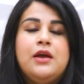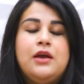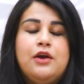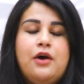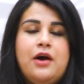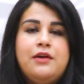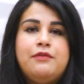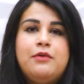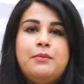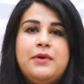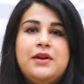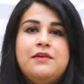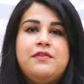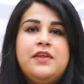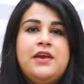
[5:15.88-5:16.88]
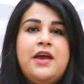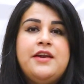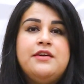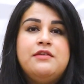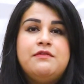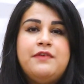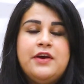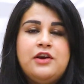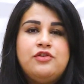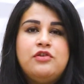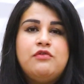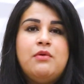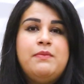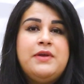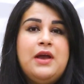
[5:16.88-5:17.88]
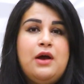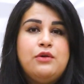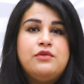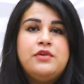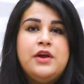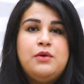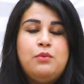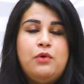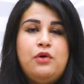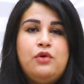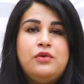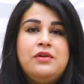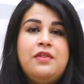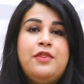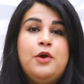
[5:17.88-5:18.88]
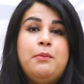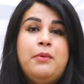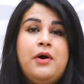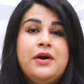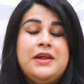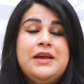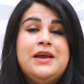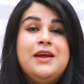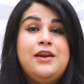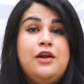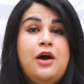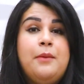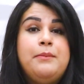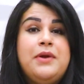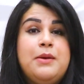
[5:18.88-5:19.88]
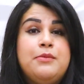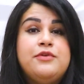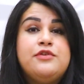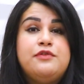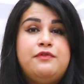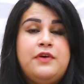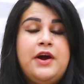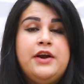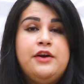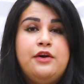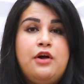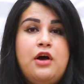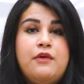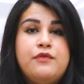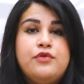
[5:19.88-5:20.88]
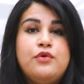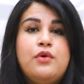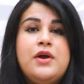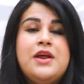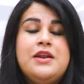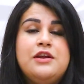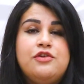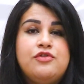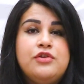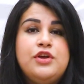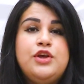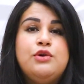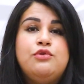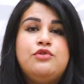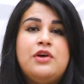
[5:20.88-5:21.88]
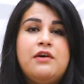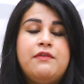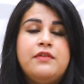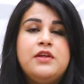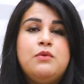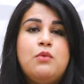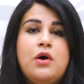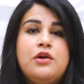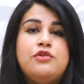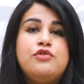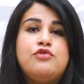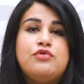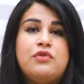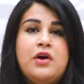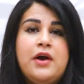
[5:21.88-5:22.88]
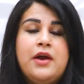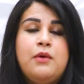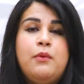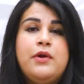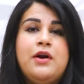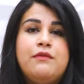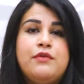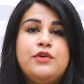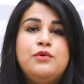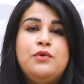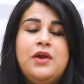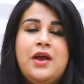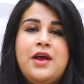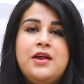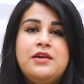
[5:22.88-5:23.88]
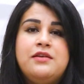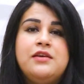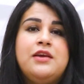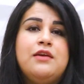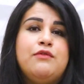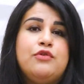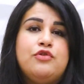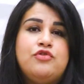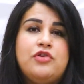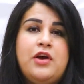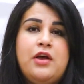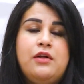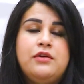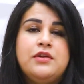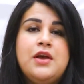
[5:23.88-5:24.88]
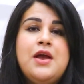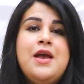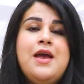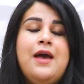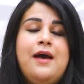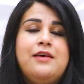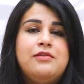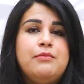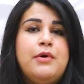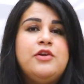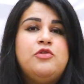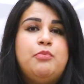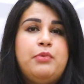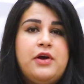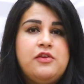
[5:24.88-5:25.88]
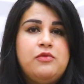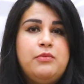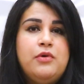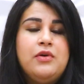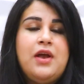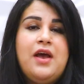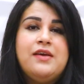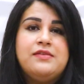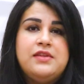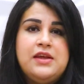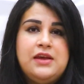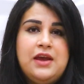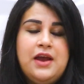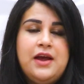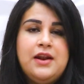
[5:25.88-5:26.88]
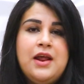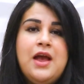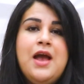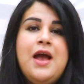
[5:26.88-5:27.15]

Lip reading: God forbid, if they get an infection from the outside world, their body cannot be able to fight it off. So initially, you definitely want to try whatever you can to give your child as much breast milk as they can.